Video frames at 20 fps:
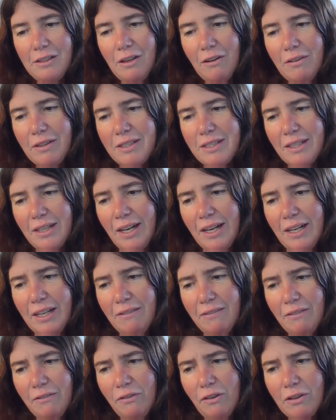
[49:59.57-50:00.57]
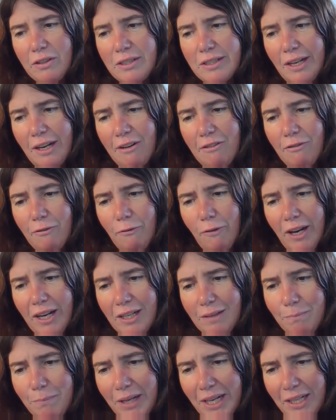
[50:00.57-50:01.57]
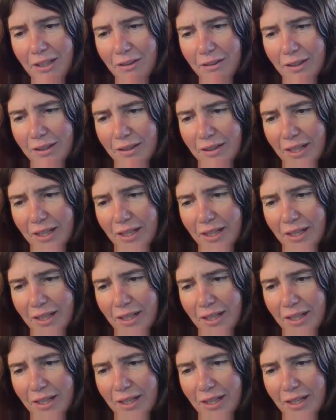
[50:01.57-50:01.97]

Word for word: Noah said, I have a Volkswagen Beetle